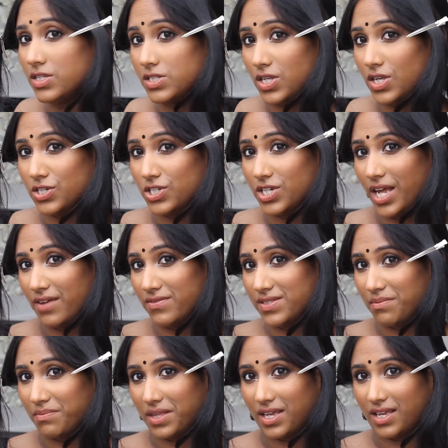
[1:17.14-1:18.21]
So you should have
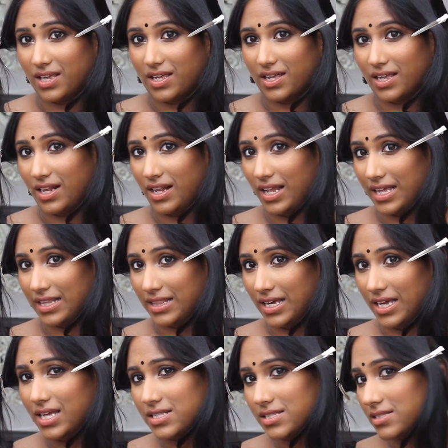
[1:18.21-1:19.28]
something like
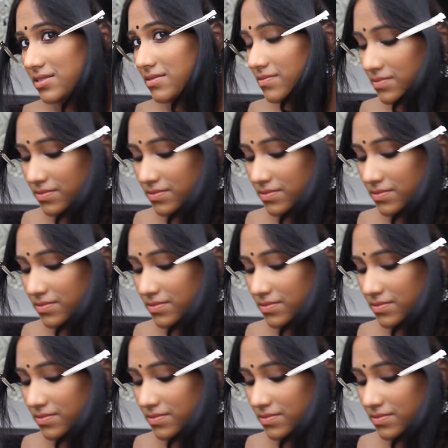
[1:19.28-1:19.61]
this.